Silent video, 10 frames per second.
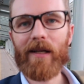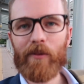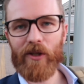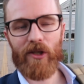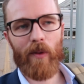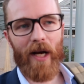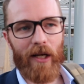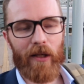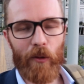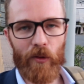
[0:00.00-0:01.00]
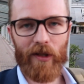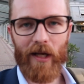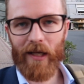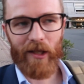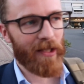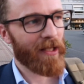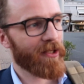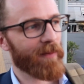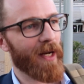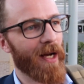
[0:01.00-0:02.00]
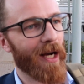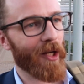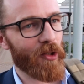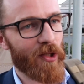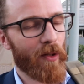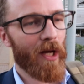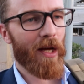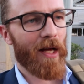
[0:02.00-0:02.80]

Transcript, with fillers: which is quite close and dear to my heart and so